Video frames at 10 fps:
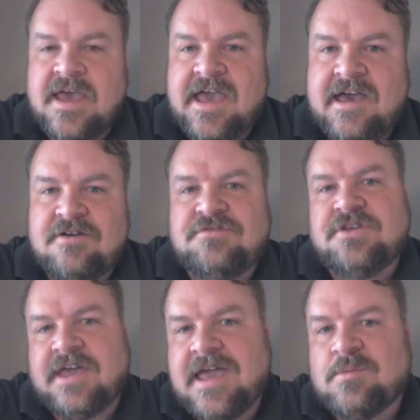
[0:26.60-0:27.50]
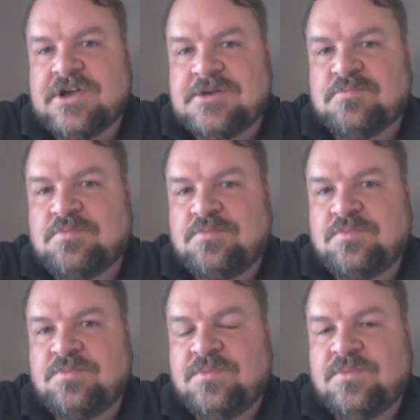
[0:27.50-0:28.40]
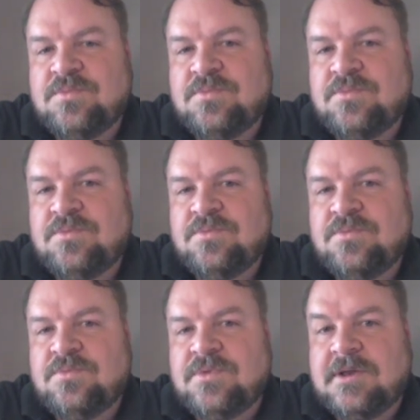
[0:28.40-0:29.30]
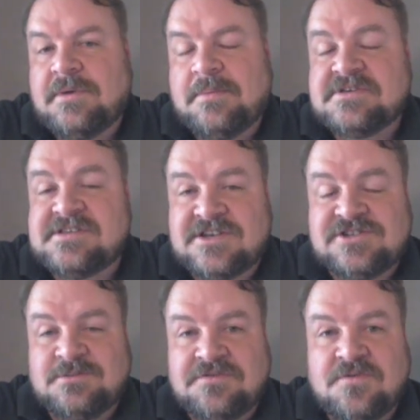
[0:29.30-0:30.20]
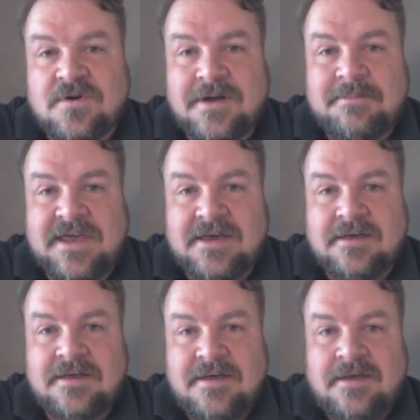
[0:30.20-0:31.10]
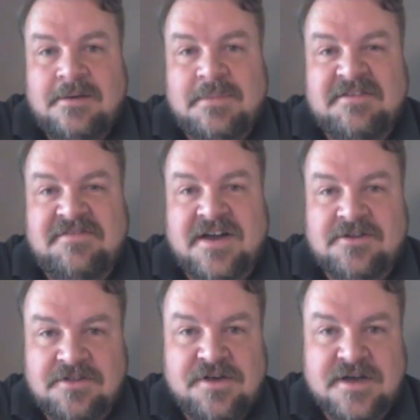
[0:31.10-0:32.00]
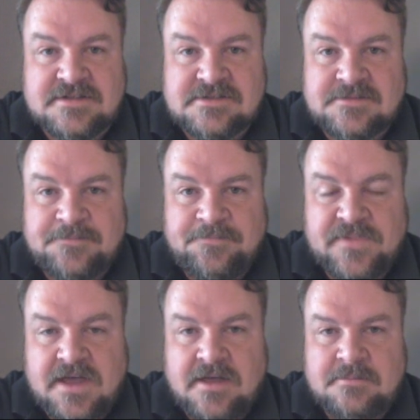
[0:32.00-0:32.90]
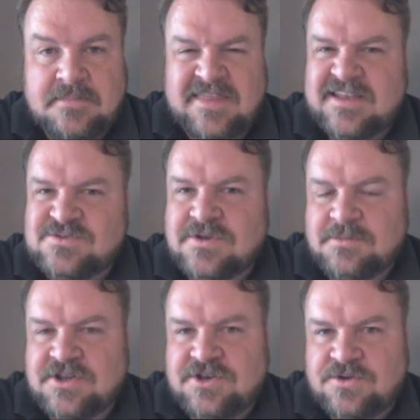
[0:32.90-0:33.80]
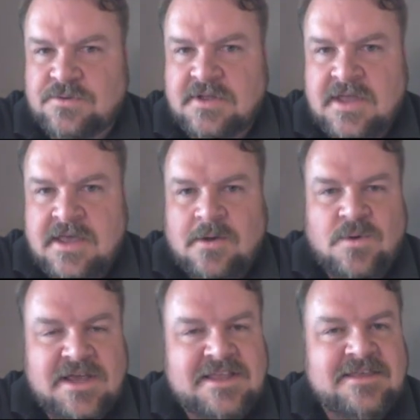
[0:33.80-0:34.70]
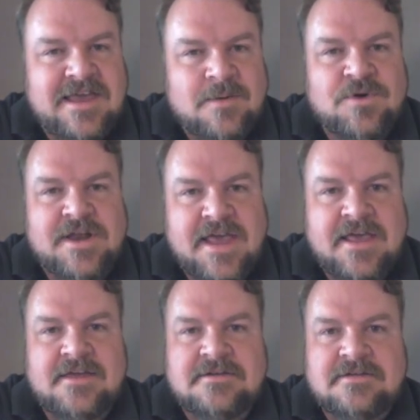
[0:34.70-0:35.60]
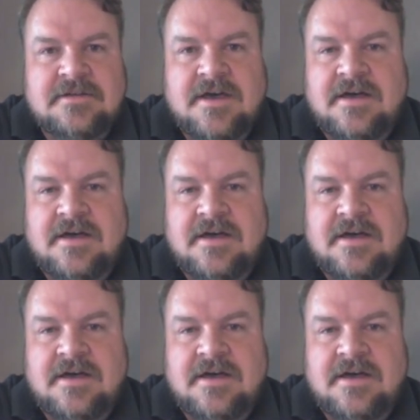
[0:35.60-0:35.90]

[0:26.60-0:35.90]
have the camera in my possession before I make my final thoughts. And that's what I'm gonna do. When I get the camera in hand,